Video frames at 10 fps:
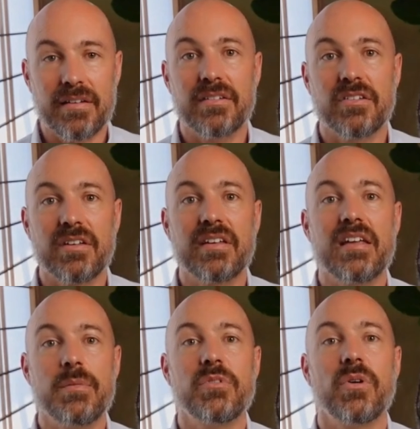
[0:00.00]
to
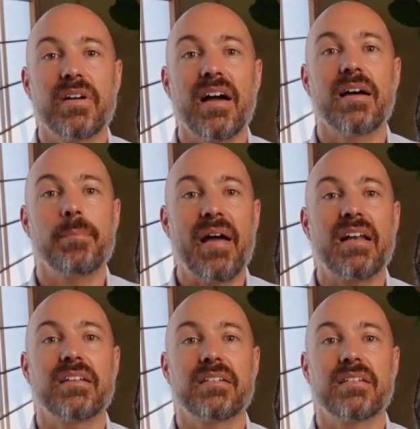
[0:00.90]
keep your gut
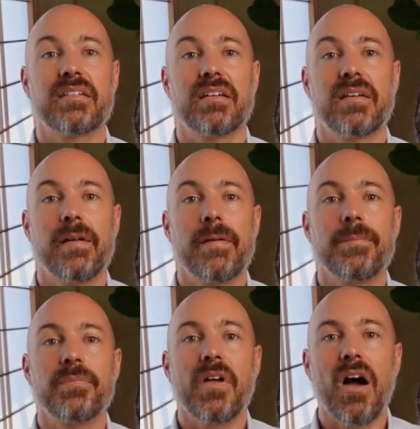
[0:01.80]
balanced.
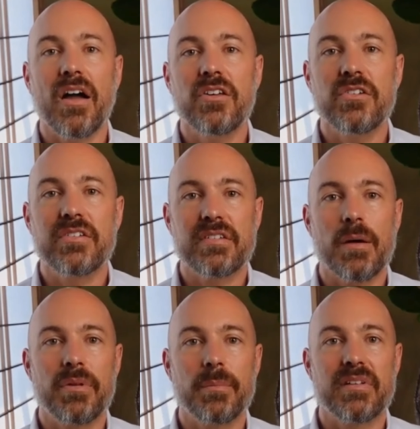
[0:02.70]
I use
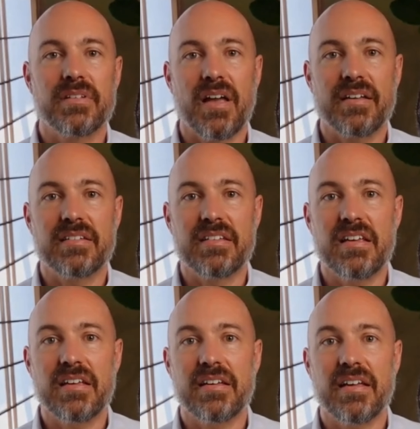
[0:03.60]
supplements like
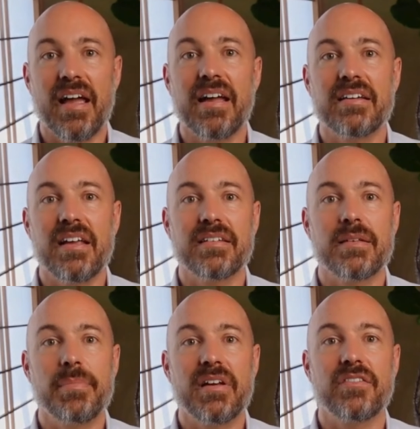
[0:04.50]
zinc and yes, a
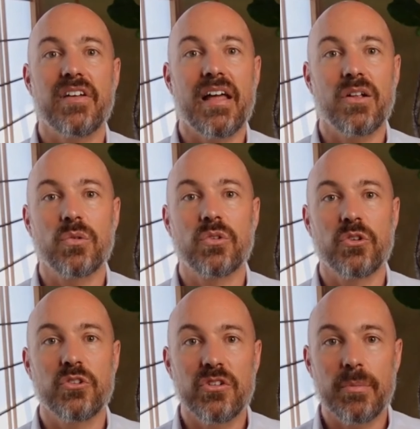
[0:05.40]
bit of
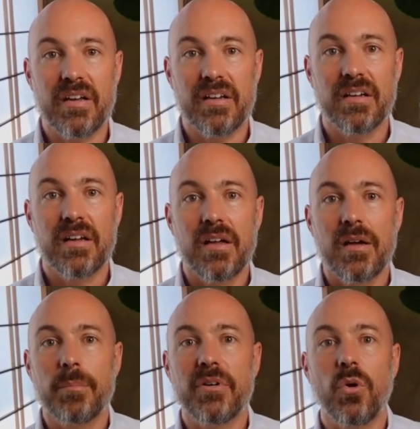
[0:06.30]
L-glutamine,
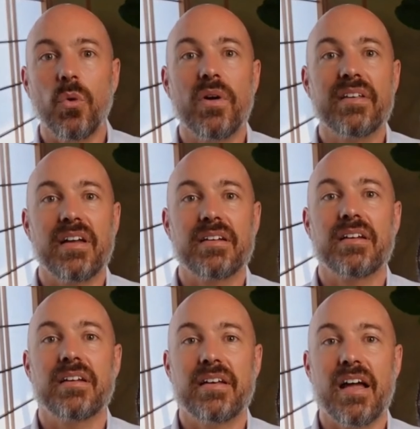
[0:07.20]
but always
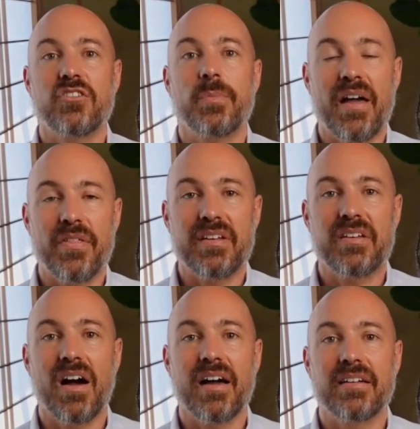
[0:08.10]
under naturopathic
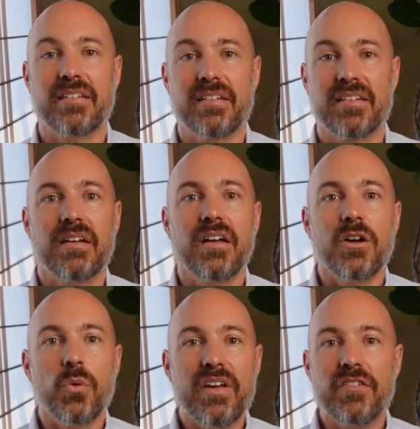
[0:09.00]
guidance.
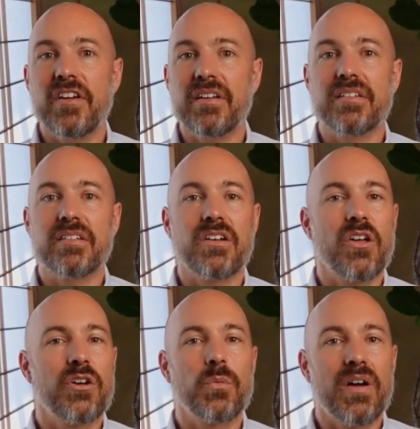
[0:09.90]
Quick fix
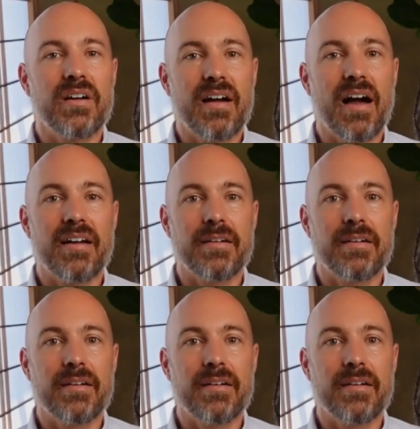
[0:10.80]
alone won't cut it.